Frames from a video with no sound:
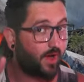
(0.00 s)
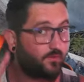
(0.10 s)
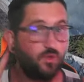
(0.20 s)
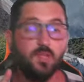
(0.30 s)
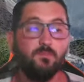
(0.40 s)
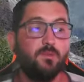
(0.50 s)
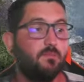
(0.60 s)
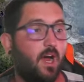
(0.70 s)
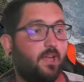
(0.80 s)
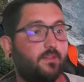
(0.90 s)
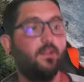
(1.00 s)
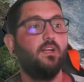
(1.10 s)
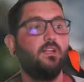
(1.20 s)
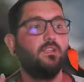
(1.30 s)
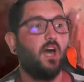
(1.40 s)
have to keep in mind
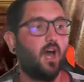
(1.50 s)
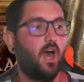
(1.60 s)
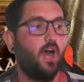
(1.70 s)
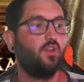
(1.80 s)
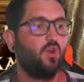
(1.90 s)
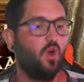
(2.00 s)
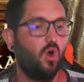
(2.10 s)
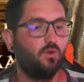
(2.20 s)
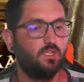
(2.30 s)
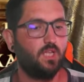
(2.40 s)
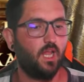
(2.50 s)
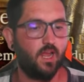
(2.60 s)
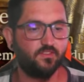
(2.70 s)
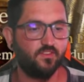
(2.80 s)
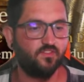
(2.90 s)
the higher you go, the
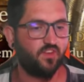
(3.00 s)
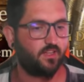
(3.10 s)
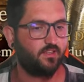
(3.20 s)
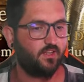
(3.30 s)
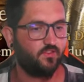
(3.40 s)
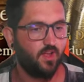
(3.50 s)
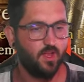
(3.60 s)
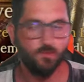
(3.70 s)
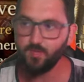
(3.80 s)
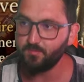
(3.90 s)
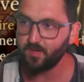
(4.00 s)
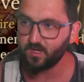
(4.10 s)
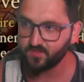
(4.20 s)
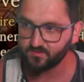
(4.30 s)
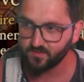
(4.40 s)
less effective people
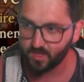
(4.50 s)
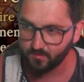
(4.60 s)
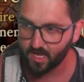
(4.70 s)
of the same